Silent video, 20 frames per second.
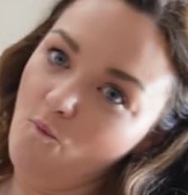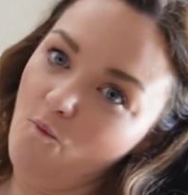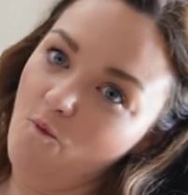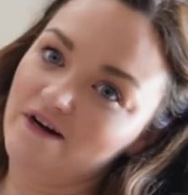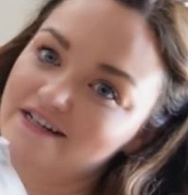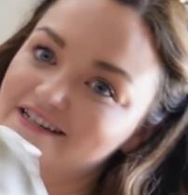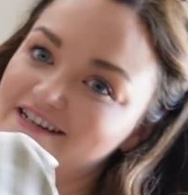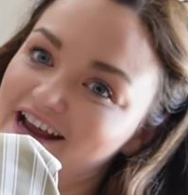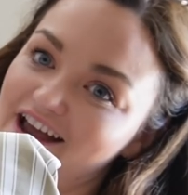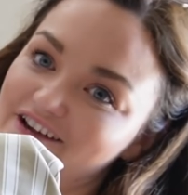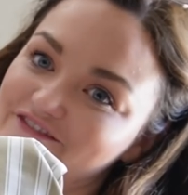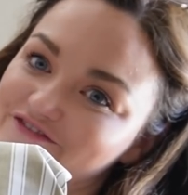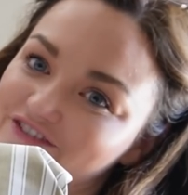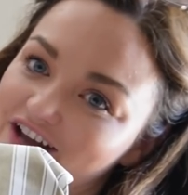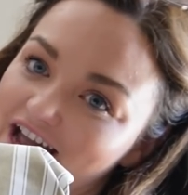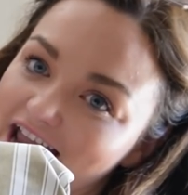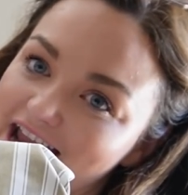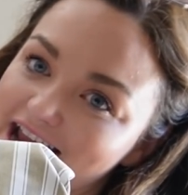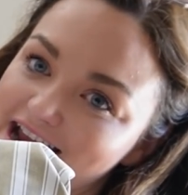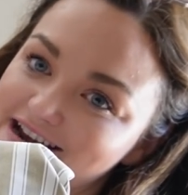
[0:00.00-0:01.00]
What did I
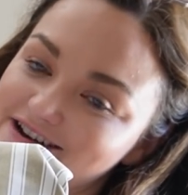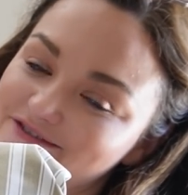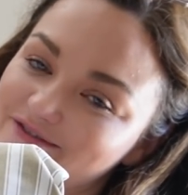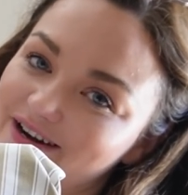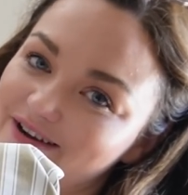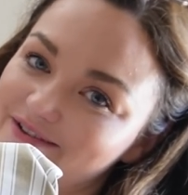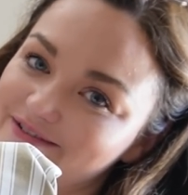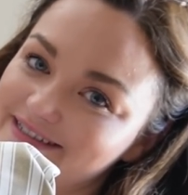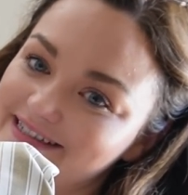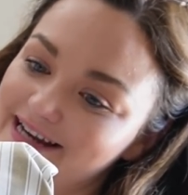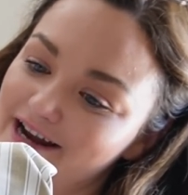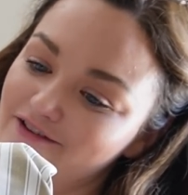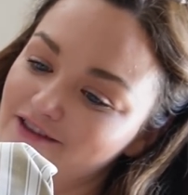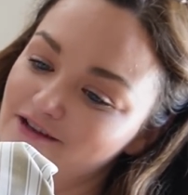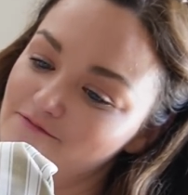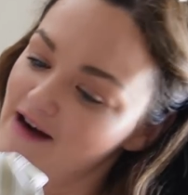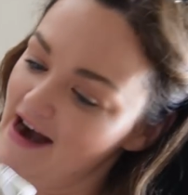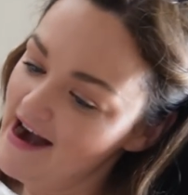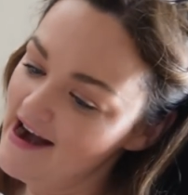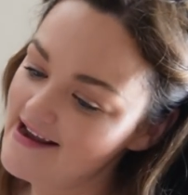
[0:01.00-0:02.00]
find when I was down
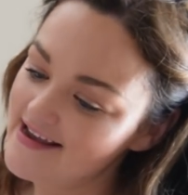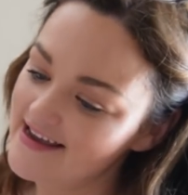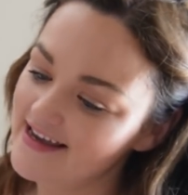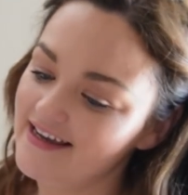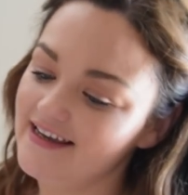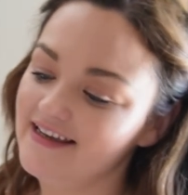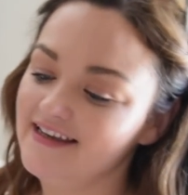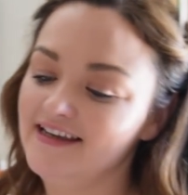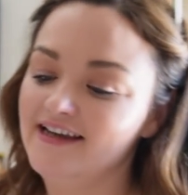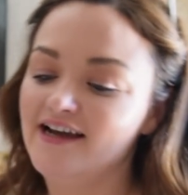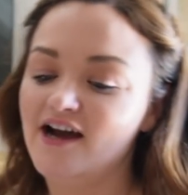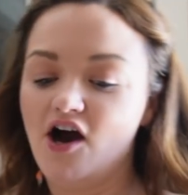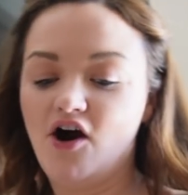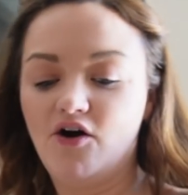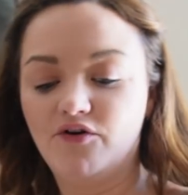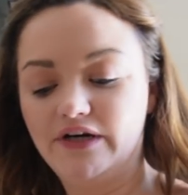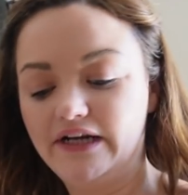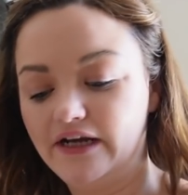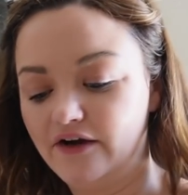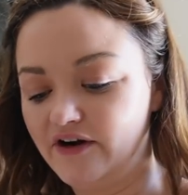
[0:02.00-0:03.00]
the market?
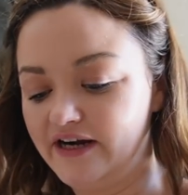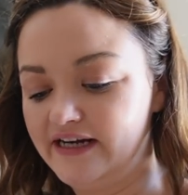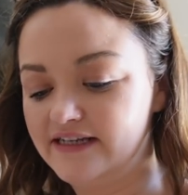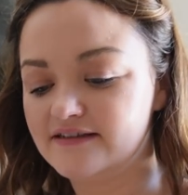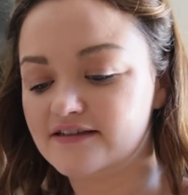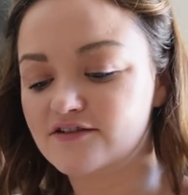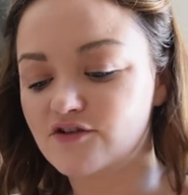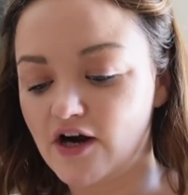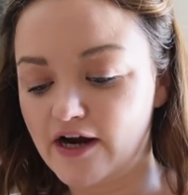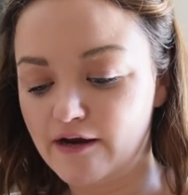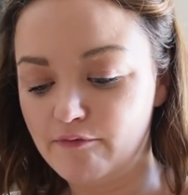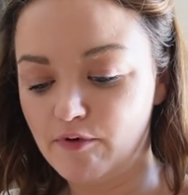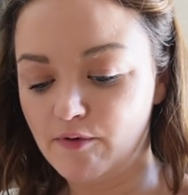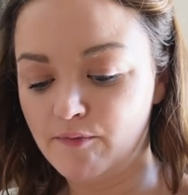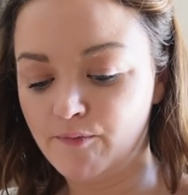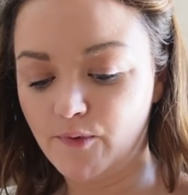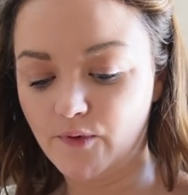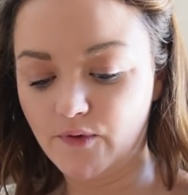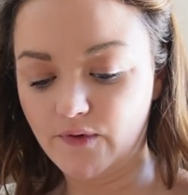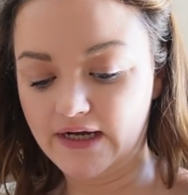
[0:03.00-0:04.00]
Only green stripe
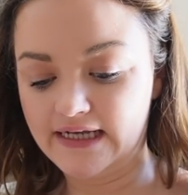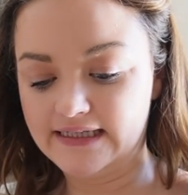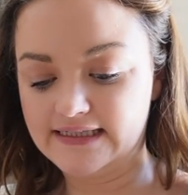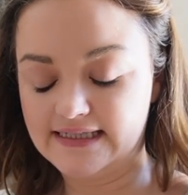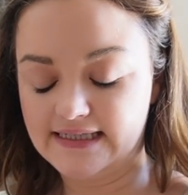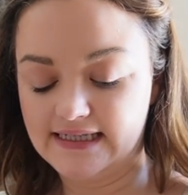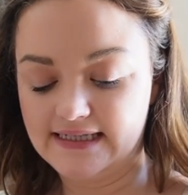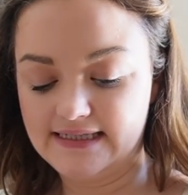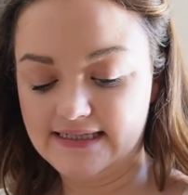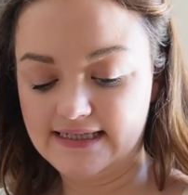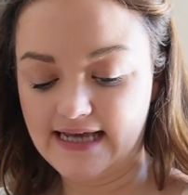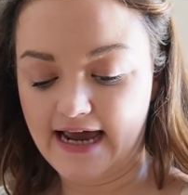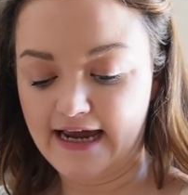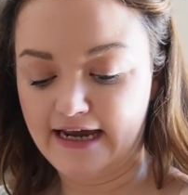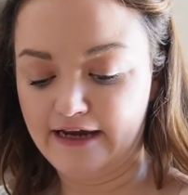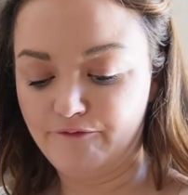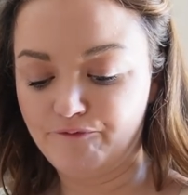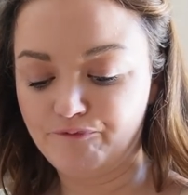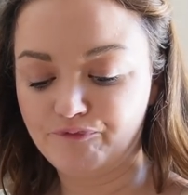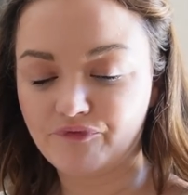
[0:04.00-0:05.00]
but it's the
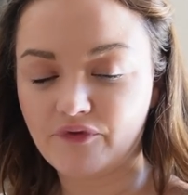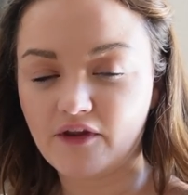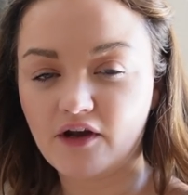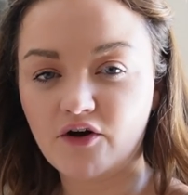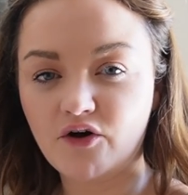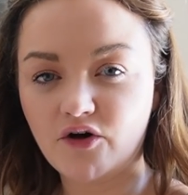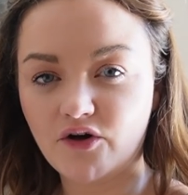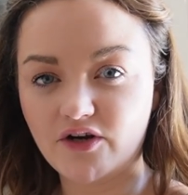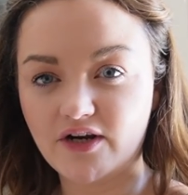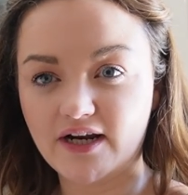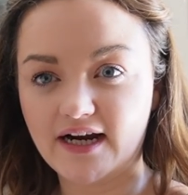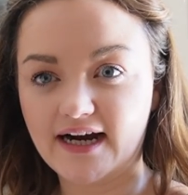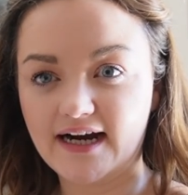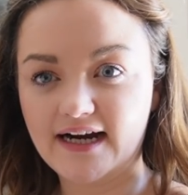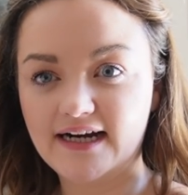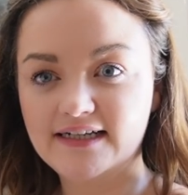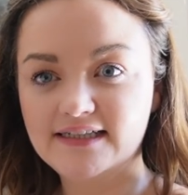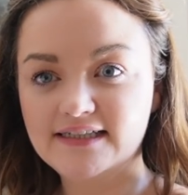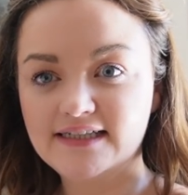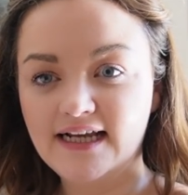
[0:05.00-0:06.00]
same
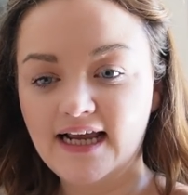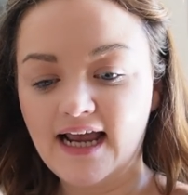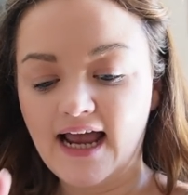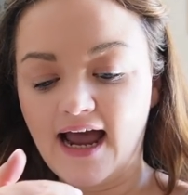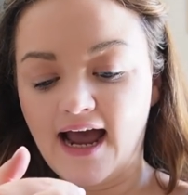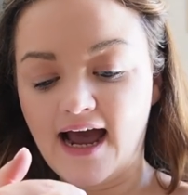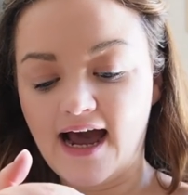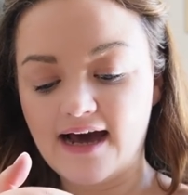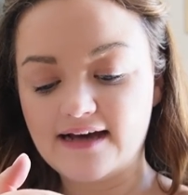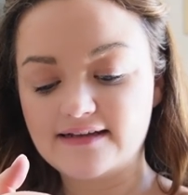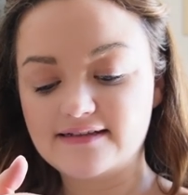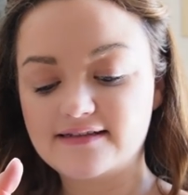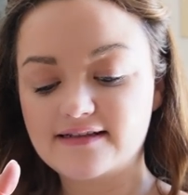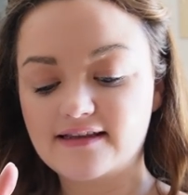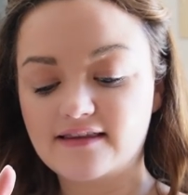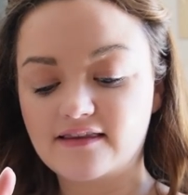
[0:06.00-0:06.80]
colour as